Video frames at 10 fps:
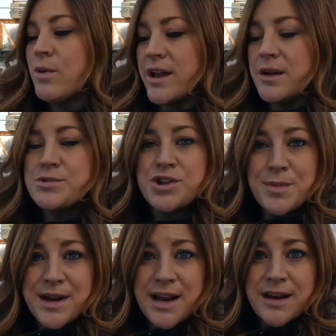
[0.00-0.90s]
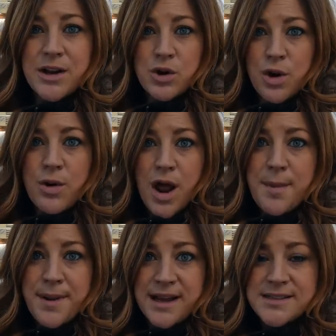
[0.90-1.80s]
We'll get them germinated and grown on
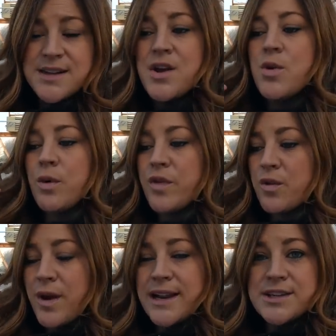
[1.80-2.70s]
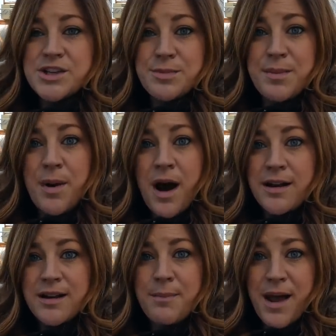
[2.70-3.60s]
a bit. When they're ready to be
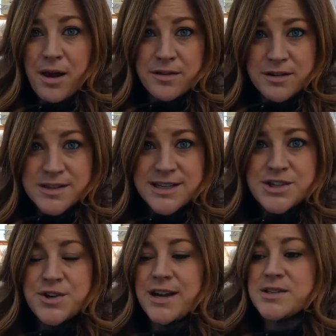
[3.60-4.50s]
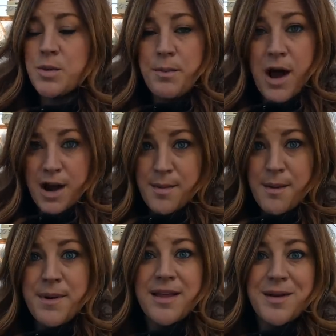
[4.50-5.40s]
potted up out of their seed trays, we'll pot them
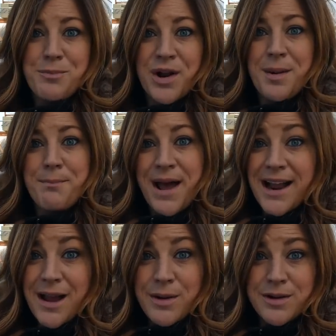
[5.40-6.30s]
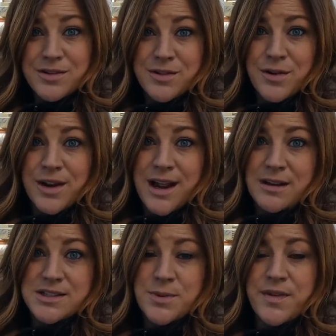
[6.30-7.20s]
up and then bring them back out here to the
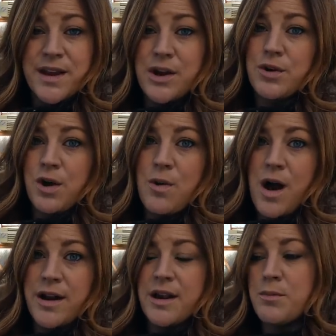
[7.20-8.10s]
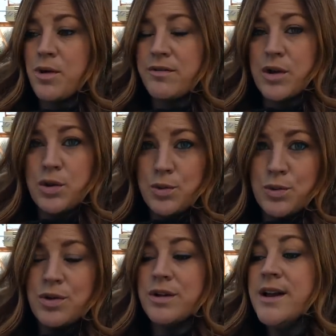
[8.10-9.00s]
greenhouse where they can grow on in more of a
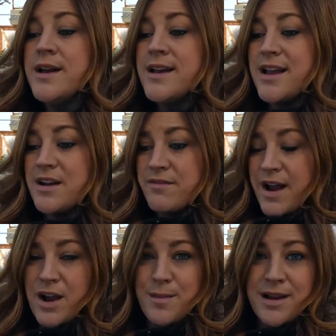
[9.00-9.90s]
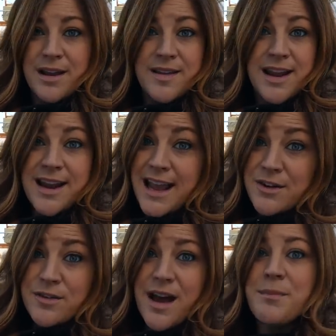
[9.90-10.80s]
cool environment, and they can
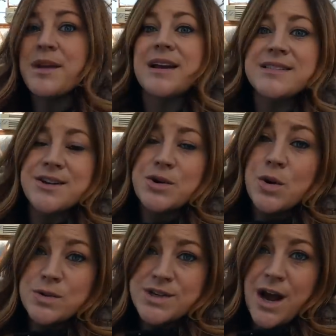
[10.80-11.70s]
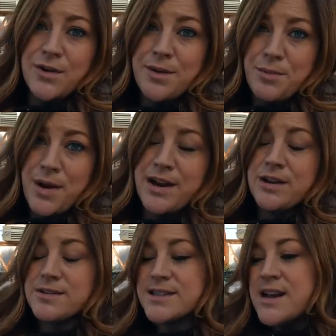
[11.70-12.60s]
handle that because they're cold tolerant
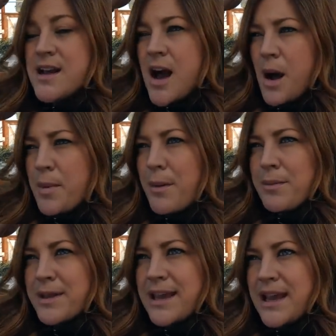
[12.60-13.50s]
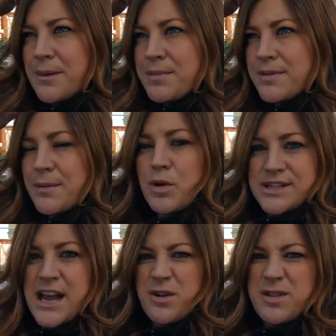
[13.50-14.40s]
perennials. I'll probably keep the more
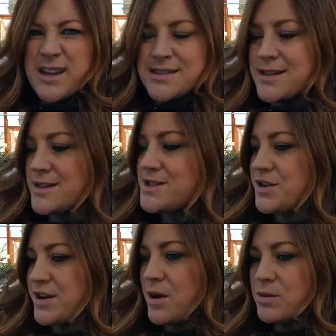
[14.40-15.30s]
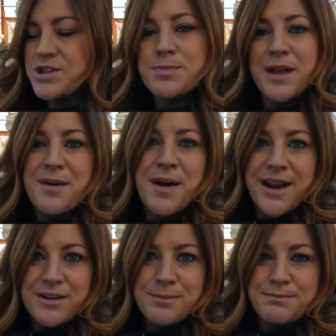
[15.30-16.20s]
tender things in the studio. We'll just play it by
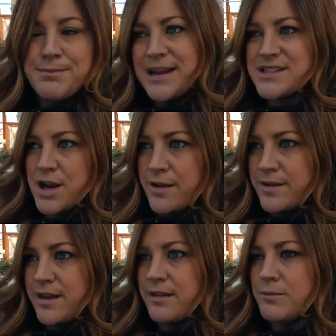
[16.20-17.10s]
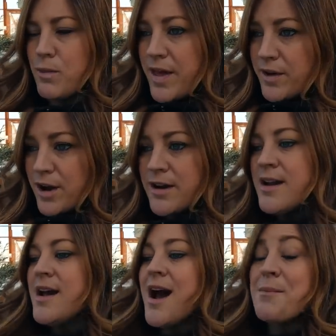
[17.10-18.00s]
ear based on the weather,
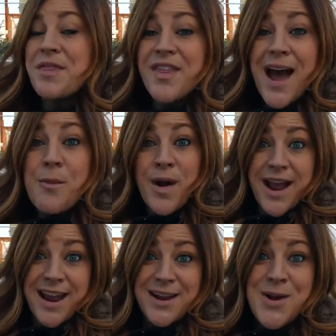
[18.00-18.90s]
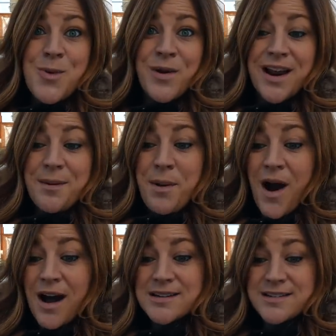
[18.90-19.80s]
but that way when I
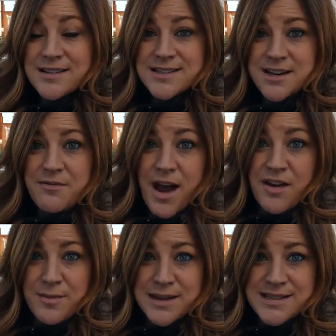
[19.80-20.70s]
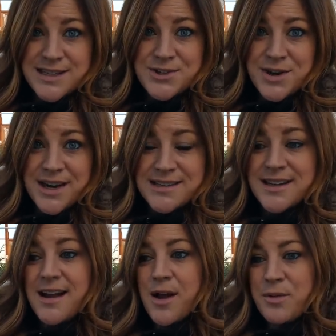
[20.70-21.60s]
pot the stuff out of my seed
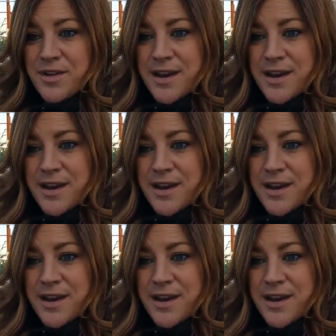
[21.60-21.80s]
trays, I will